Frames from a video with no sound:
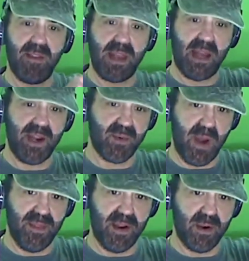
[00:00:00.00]
that line
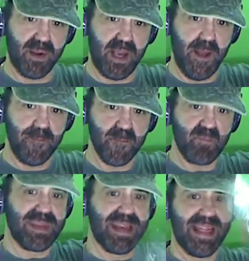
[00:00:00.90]
around there, okay?
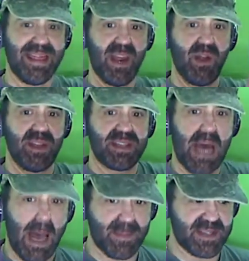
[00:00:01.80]
Then on the
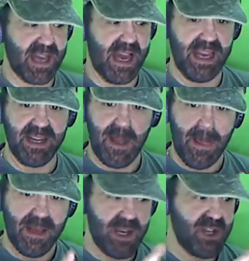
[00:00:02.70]
top side,
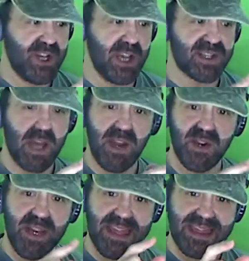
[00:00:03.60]
just
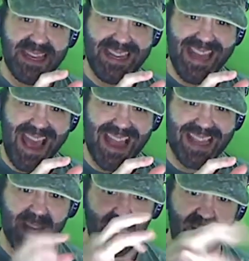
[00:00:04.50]
underneath the
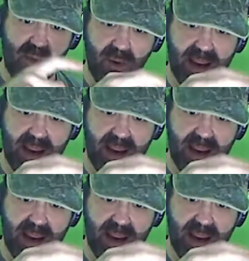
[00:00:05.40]
neck, before the